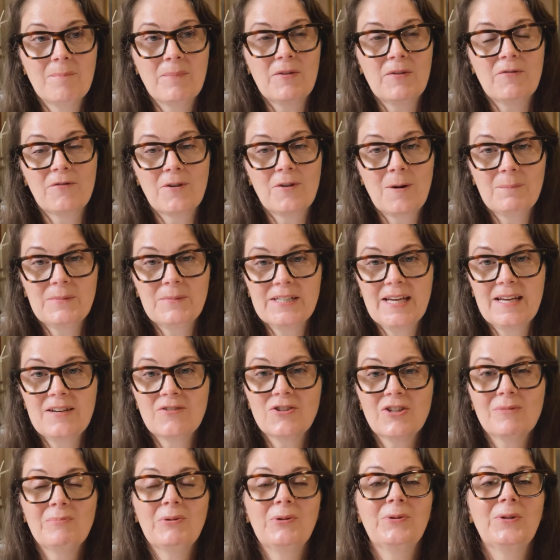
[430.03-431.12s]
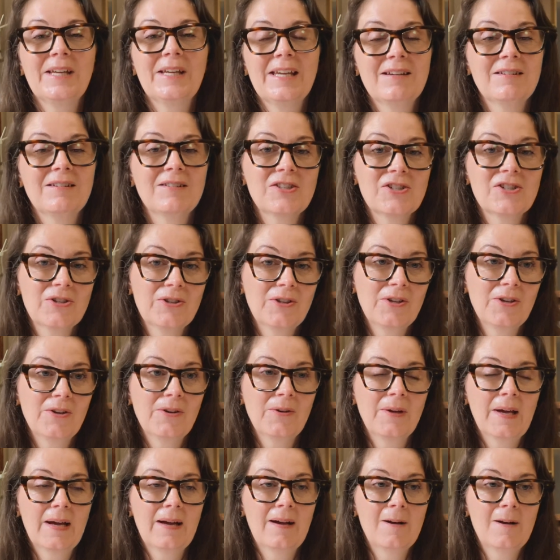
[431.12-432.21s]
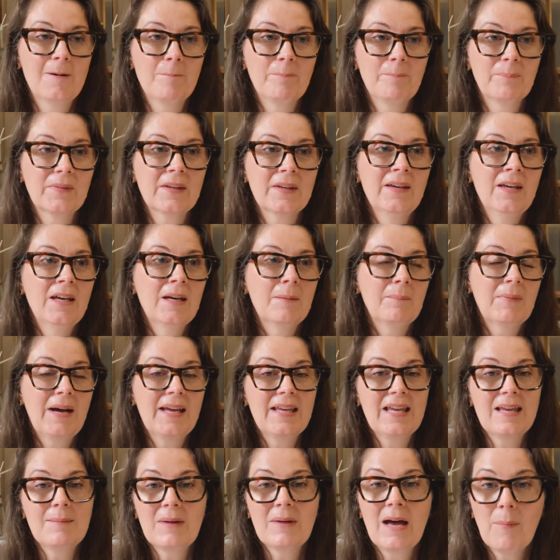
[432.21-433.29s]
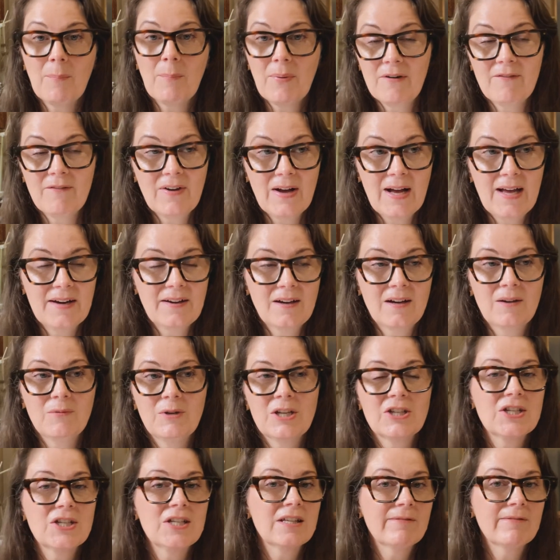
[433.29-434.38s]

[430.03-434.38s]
from Teachable into my email provider, which is